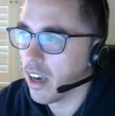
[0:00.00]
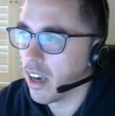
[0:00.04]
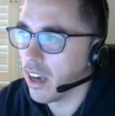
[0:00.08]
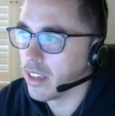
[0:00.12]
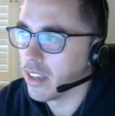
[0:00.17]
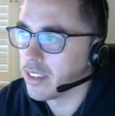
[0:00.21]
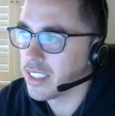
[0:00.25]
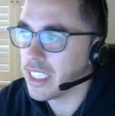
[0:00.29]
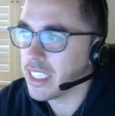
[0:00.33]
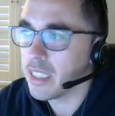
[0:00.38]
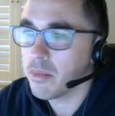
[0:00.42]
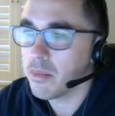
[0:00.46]

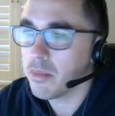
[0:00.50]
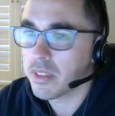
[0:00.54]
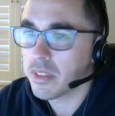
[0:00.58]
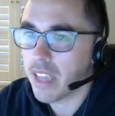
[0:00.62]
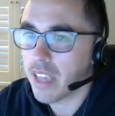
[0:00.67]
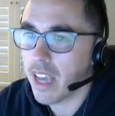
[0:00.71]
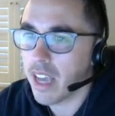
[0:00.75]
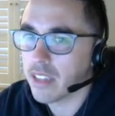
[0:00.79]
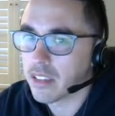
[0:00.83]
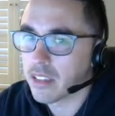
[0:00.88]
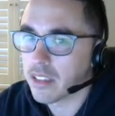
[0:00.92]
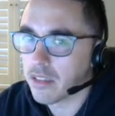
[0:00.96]
team
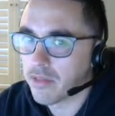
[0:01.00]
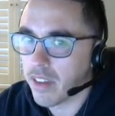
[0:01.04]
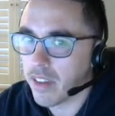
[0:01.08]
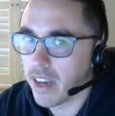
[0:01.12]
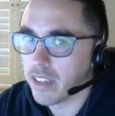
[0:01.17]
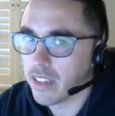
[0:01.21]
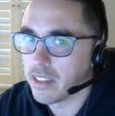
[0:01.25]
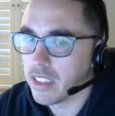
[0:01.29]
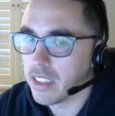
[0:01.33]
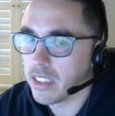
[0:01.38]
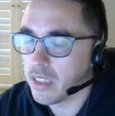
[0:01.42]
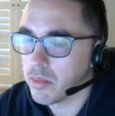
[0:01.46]
stats to
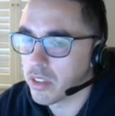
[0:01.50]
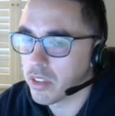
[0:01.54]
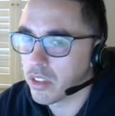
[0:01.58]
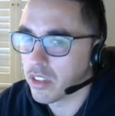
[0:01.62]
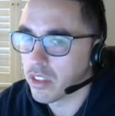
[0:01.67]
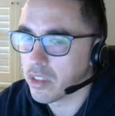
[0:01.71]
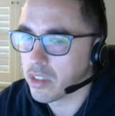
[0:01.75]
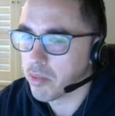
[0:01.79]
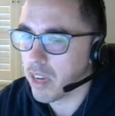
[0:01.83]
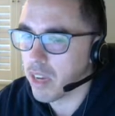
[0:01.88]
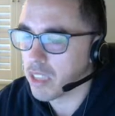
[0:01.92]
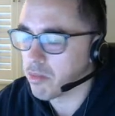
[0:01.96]
find teams in
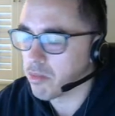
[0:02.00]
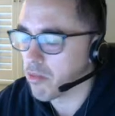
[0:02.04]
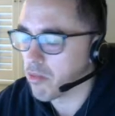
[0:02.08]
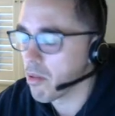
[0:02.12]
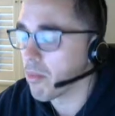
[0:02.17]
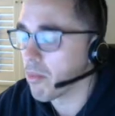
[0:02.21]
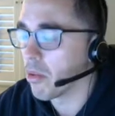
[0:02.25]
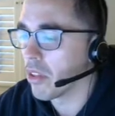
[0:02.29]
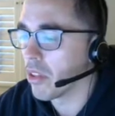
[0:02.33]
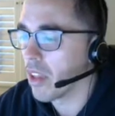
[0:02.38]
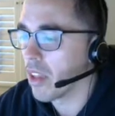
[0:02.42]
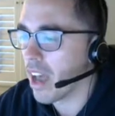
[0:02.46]
good spots. But
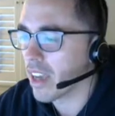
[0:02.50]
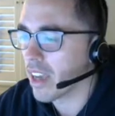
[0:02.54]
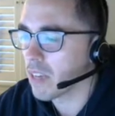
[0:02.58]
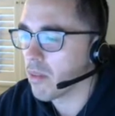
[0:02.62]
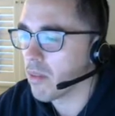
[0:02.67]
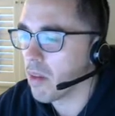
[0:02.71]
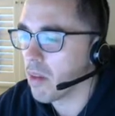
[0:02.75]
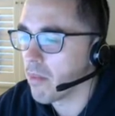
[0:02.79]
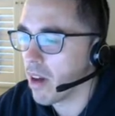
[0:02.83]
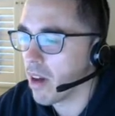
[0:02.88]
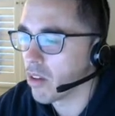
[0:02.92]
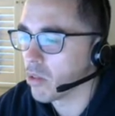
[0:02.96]
remember, the
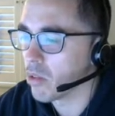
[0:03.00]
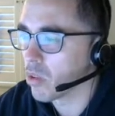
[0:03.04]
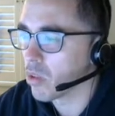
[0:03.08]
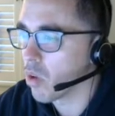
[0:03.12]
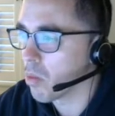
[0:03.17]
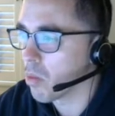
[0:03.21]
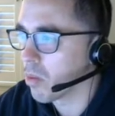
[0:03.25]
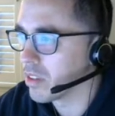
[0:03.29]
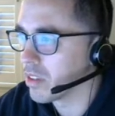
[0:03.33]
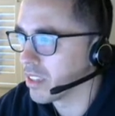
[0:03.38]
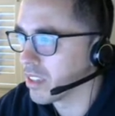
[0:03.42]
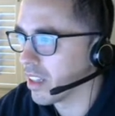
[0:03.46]
Occupy model
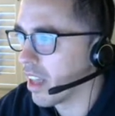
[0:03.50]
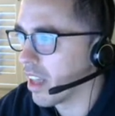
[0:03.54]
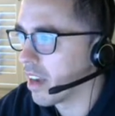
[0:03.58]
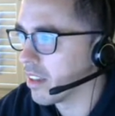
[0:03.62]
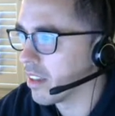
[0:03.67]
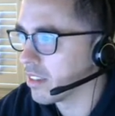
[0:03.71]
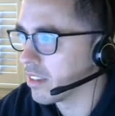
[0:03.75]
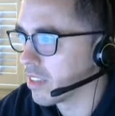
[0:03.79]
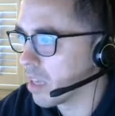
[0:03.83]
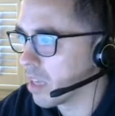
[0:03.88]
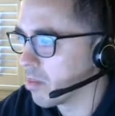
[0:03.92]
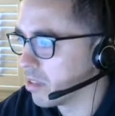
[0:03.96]
incorporates a lot of
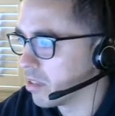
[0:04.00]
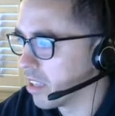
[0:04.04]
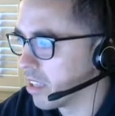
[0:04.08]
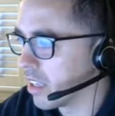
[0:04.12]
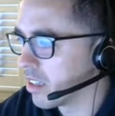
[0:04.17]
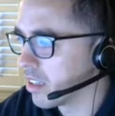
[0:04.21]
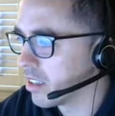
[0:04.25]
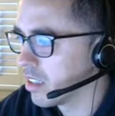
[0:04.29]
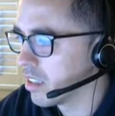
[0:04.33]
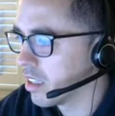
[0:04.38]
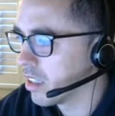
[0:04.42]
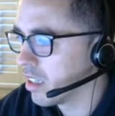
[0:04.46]
this type of
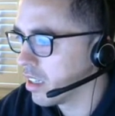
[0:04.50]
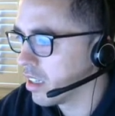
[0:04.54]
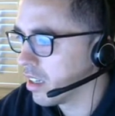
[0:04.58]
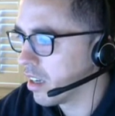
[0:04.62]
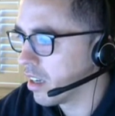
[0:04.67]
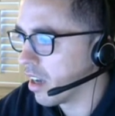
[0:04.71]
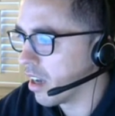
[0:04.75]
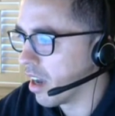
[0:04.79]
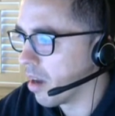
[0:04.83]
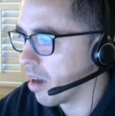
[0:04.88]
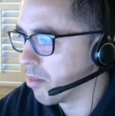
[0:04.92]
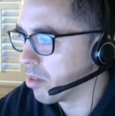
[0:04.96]
data,
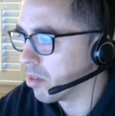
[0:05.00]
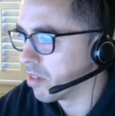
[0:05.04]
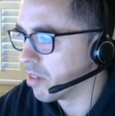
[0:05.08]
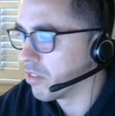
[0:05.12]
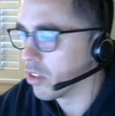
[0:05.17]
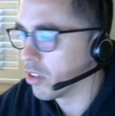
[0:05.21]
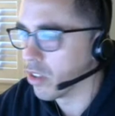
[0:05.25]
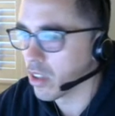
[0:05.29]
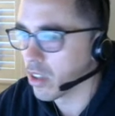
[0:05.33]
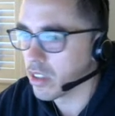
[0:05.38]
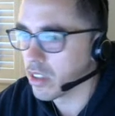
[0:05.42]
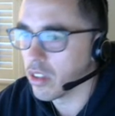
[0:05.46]
but if
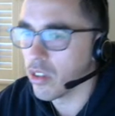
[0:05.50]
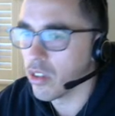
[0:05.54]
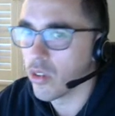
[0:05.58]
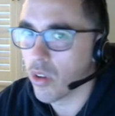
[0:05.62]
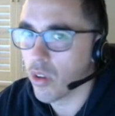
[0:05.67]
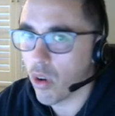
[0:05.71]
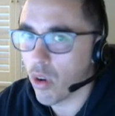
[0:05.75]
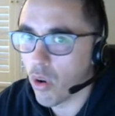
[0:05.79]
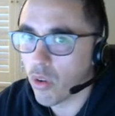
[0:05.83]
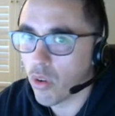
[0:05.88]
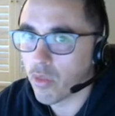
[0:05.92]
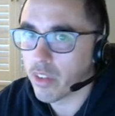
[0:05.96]
you're looking to do
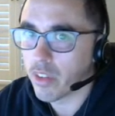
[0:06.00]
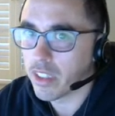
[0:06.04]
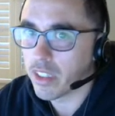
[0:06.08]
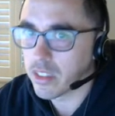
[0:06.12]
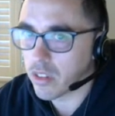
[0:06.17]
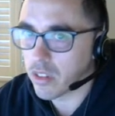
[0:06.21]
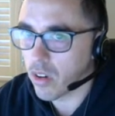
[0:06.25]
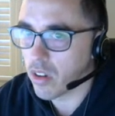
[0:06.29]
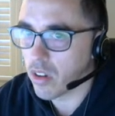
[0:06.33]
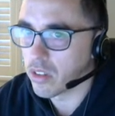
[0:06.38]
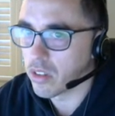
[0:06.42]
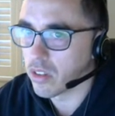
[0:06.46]
your own
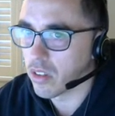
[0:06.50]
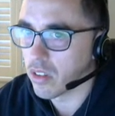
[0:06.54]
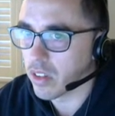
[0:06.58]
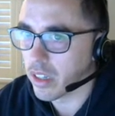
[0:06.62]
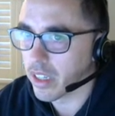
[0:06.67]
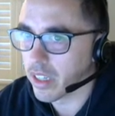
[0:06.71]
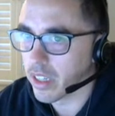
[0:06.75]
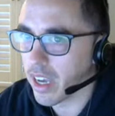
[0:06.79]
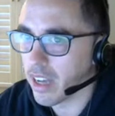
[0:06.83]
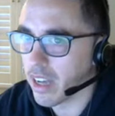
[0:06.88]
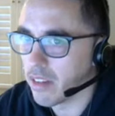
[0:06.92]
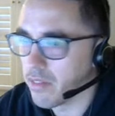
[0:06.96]
research or
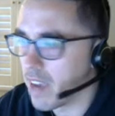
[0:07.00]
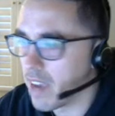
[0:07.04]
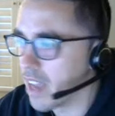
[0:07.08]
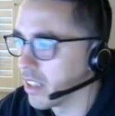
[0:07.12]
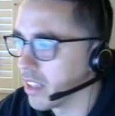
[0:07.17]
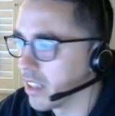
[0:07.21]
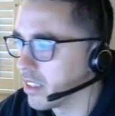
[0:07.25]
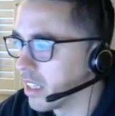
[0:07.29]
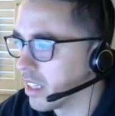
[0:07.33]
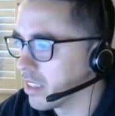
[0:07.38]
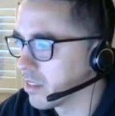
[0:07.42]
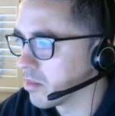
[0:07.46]
kind of
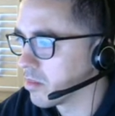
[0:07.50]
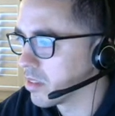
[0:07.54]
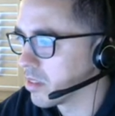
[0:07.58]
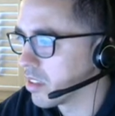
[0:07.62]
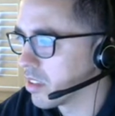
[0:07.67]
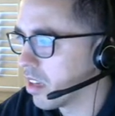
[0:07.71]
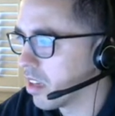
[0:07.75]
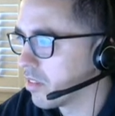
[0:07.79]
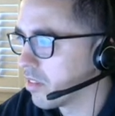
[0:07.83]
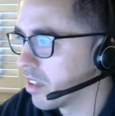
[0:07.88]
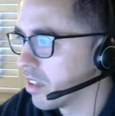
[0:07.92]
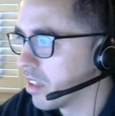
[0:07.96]
validate some
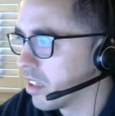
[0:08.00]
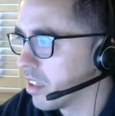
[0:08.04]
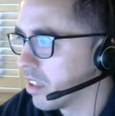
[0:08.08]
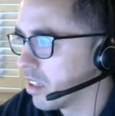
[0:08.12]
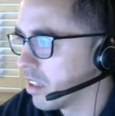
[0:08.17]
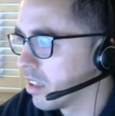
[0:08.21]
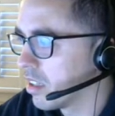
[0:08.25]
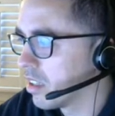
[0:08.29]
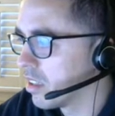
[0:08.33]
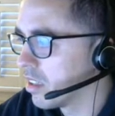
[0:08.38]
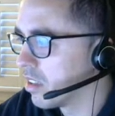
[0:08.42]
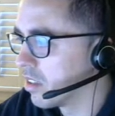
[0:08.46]
stuff,
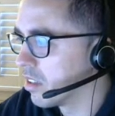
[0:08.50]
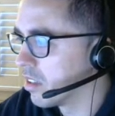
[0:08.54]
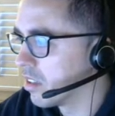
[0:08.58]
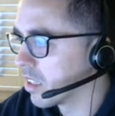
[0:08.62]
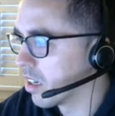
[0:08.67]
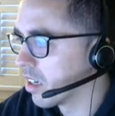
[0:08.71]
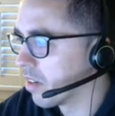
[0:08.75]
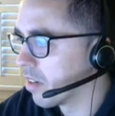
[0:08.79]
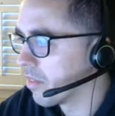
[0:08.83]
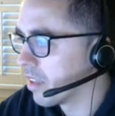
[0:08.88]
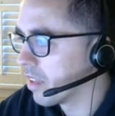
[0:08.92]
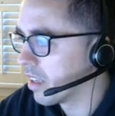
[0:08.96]
look
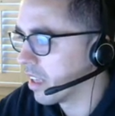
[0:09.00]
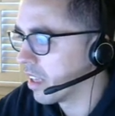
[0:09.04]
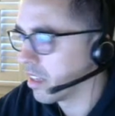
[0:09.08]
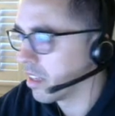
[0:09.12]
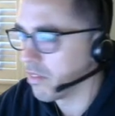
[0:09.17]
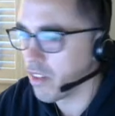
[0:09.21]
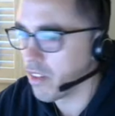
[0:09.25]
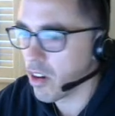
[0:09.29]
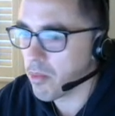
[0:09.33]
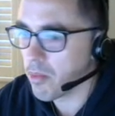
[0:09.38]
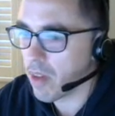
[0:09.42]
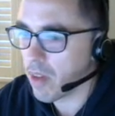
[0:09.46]
here. At the
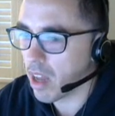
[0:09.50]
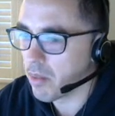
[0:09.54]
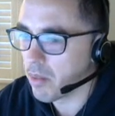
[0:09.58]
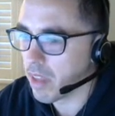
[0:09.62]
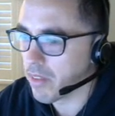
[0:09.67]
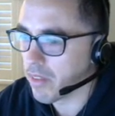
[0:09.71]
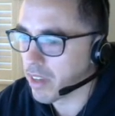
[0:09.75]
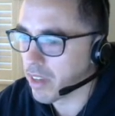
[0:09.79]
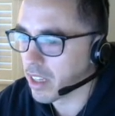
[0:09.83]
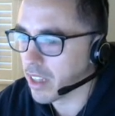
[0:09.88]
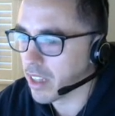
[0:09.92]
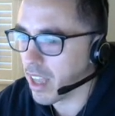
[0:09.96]
very bottom, they
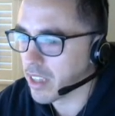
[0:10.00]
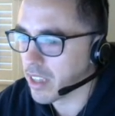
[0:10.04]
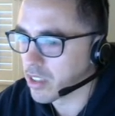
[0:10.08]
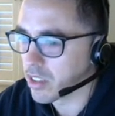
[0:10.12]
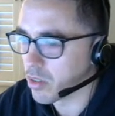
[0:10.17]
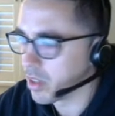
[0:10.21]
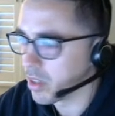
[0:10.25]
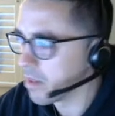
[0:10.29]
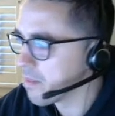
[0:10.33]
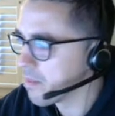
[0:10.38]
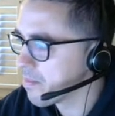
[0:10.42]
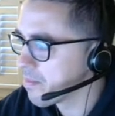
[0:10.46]
have a glossary.